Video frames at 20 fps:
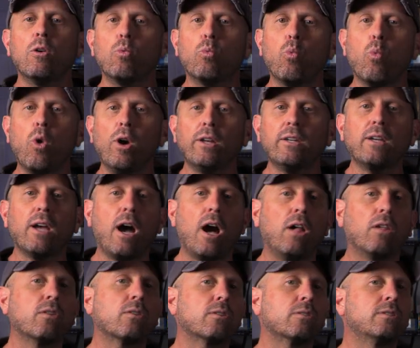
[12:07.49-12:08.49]
what
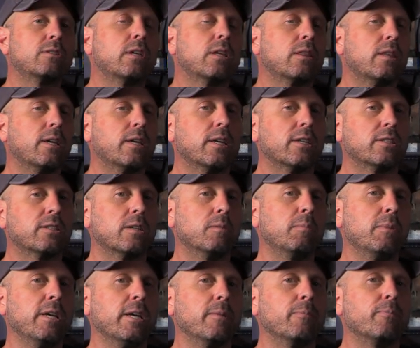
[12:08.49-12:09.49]
color do you think it
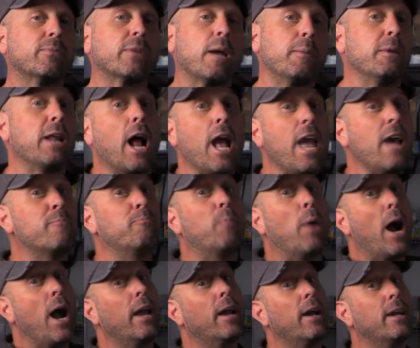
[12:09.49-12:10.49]
should be? I mean, I have
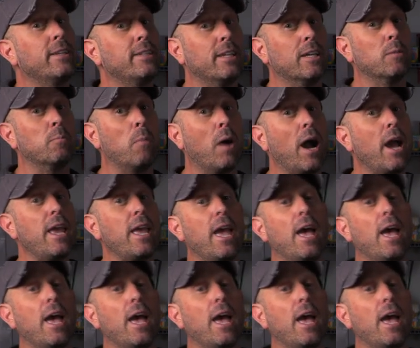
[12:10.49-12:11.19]
my idea in my